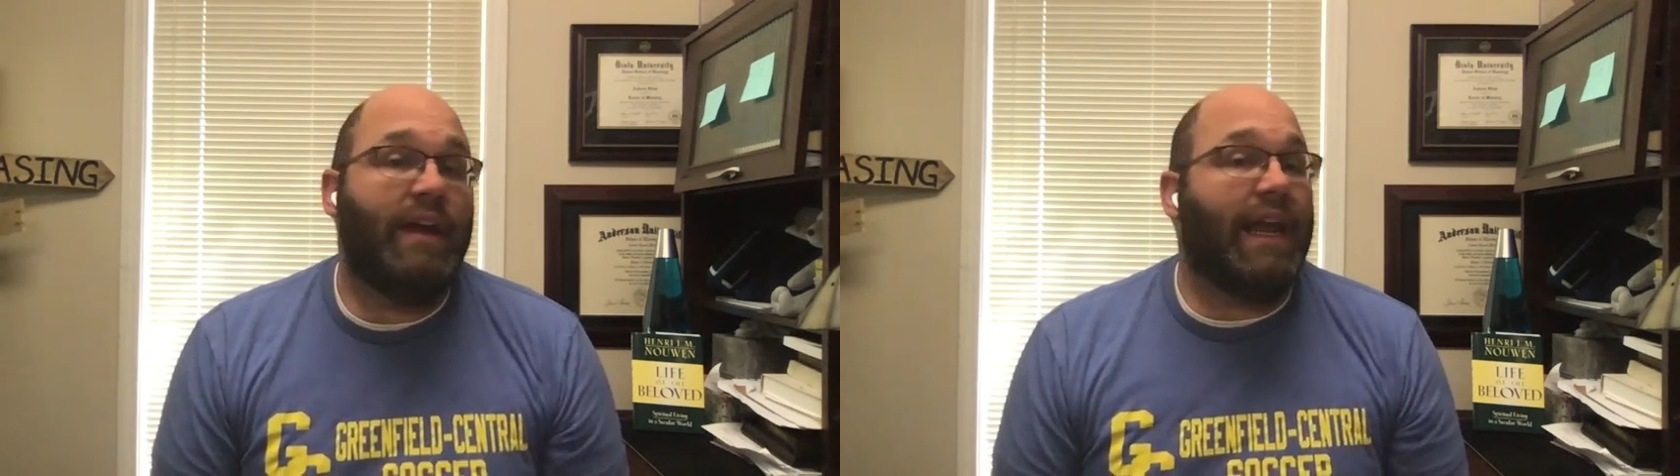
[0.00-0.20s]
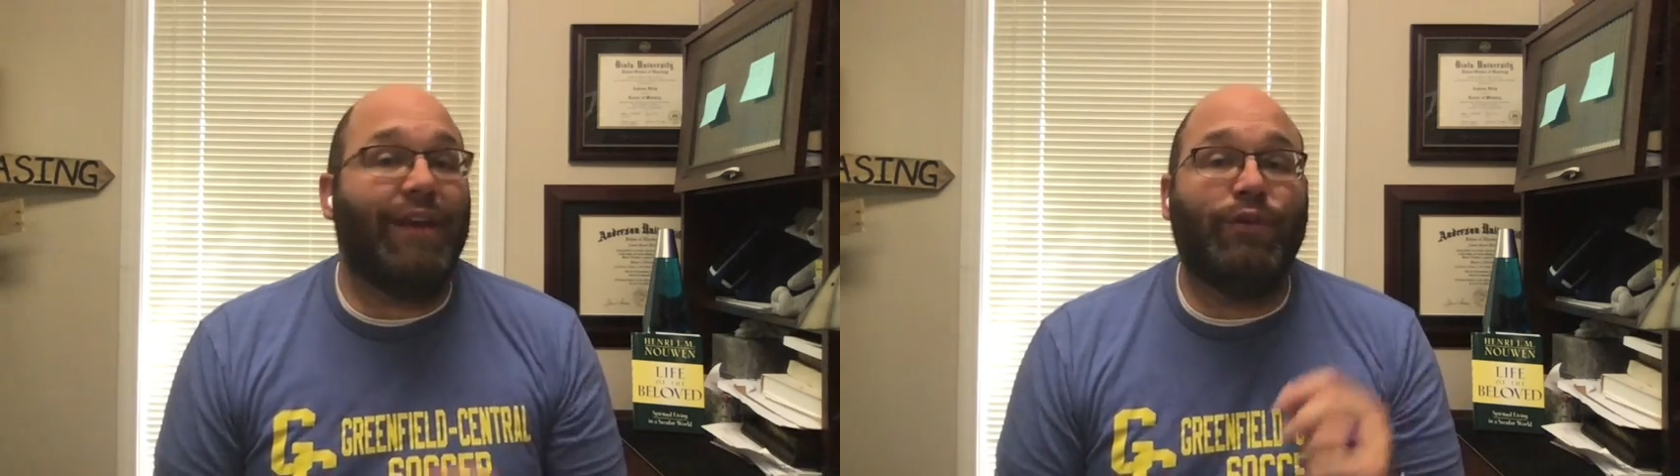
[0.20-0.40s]

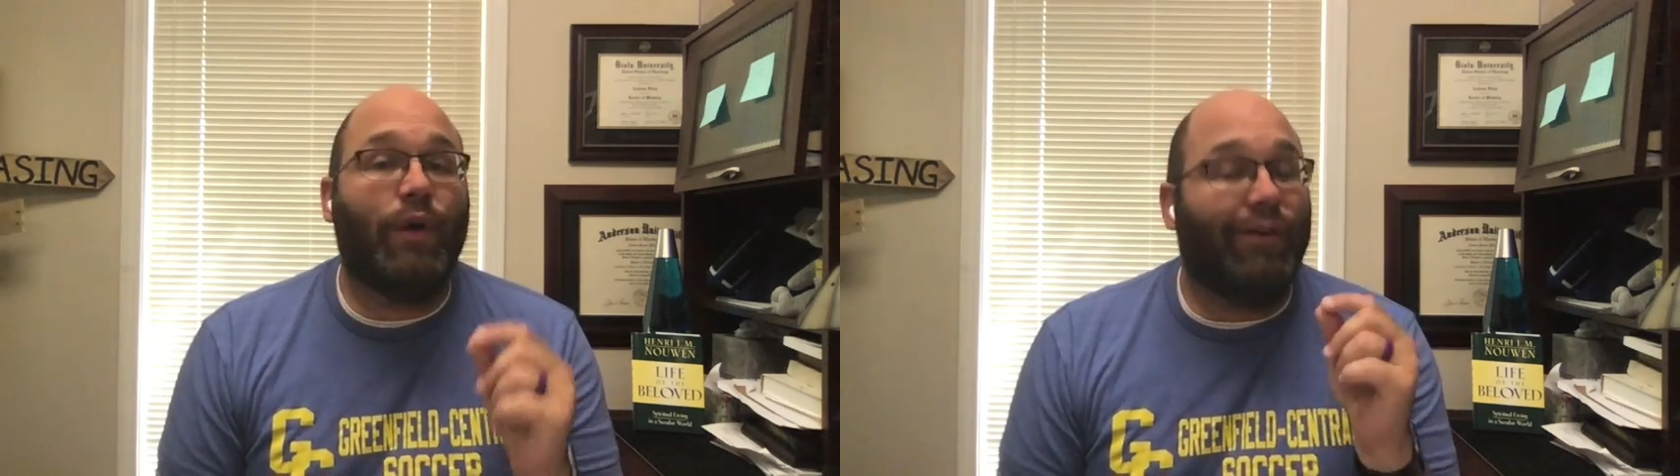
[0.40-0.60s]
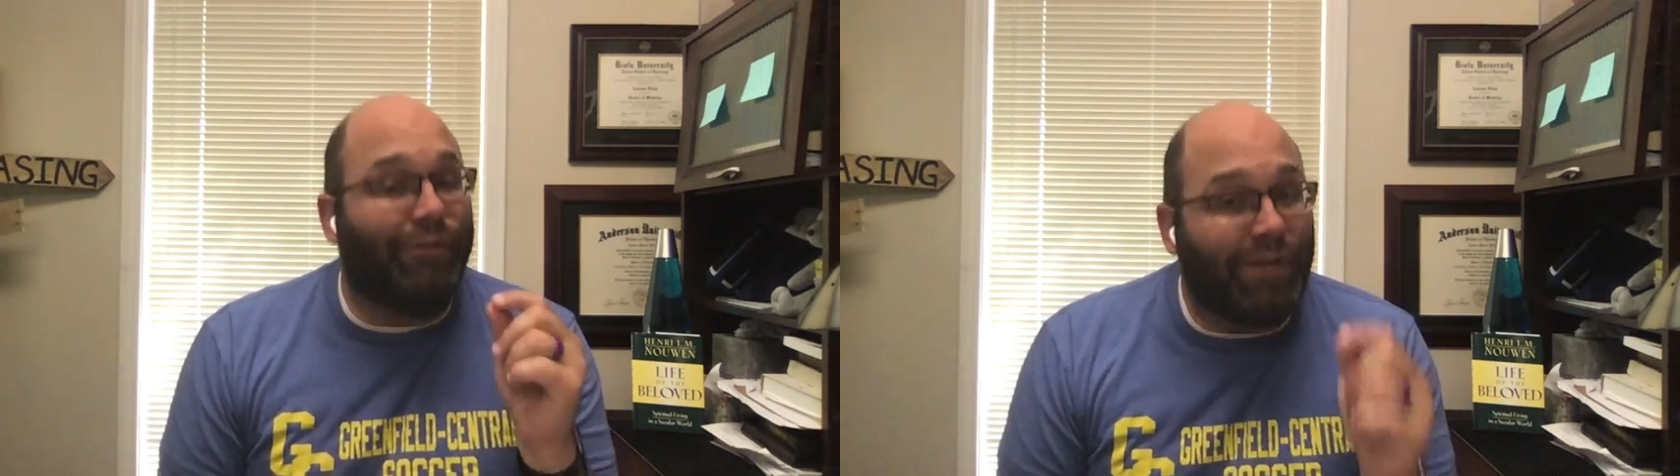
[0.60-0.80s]
"If you
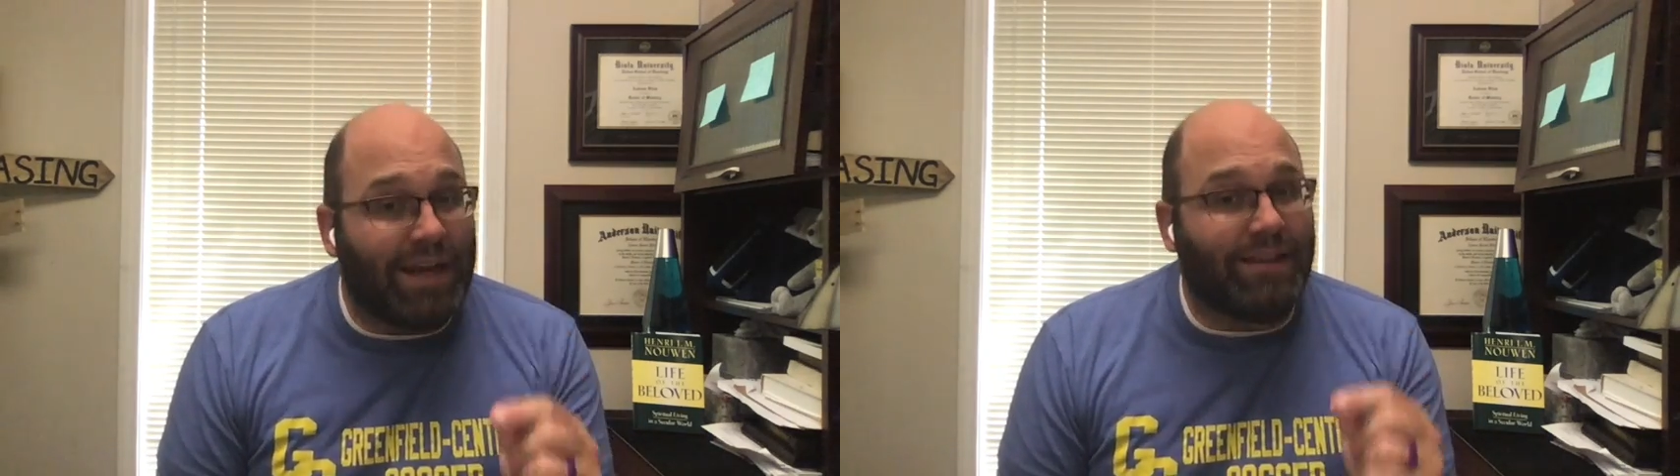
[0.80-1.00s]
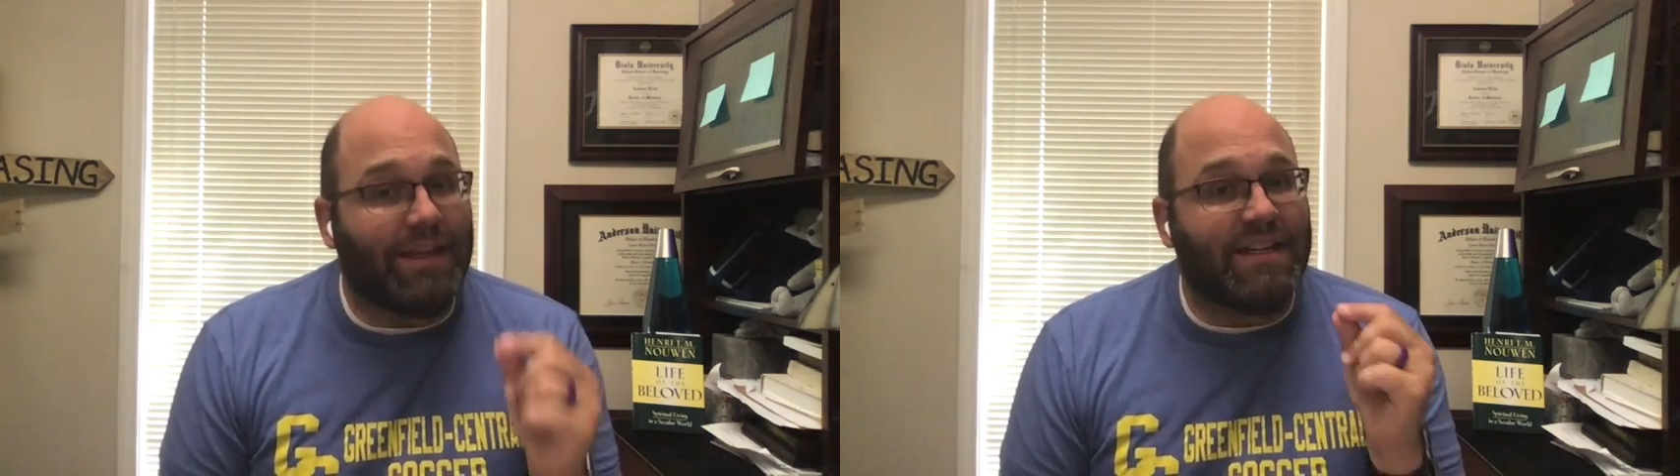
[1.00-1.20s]
have
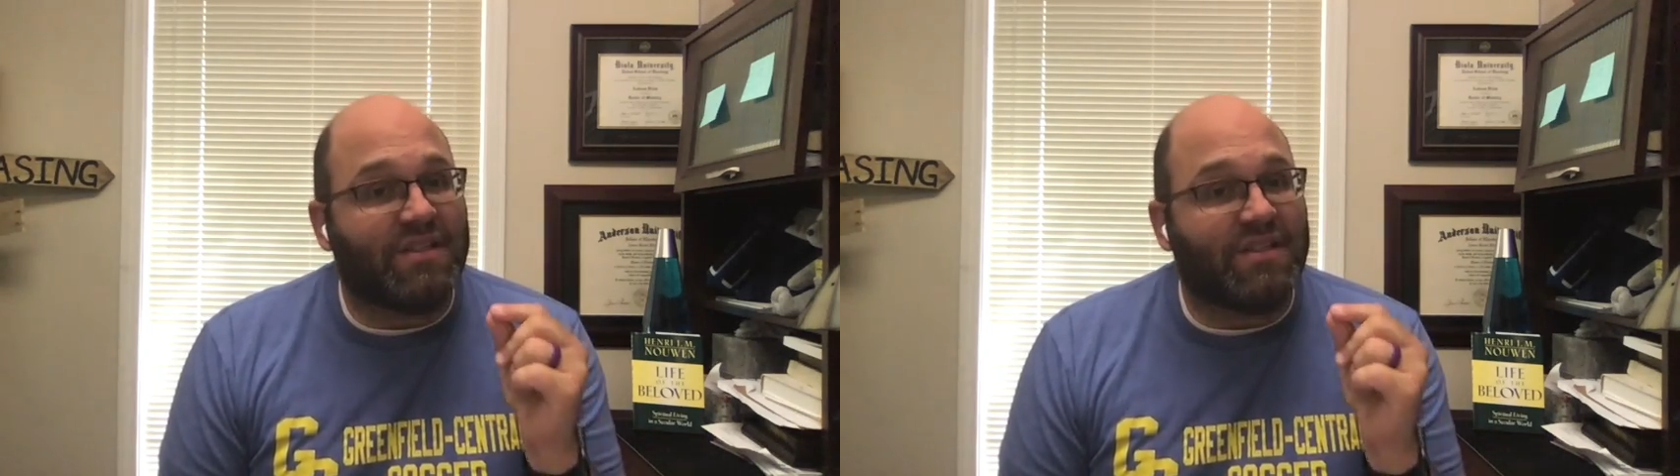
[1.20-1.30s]
faith as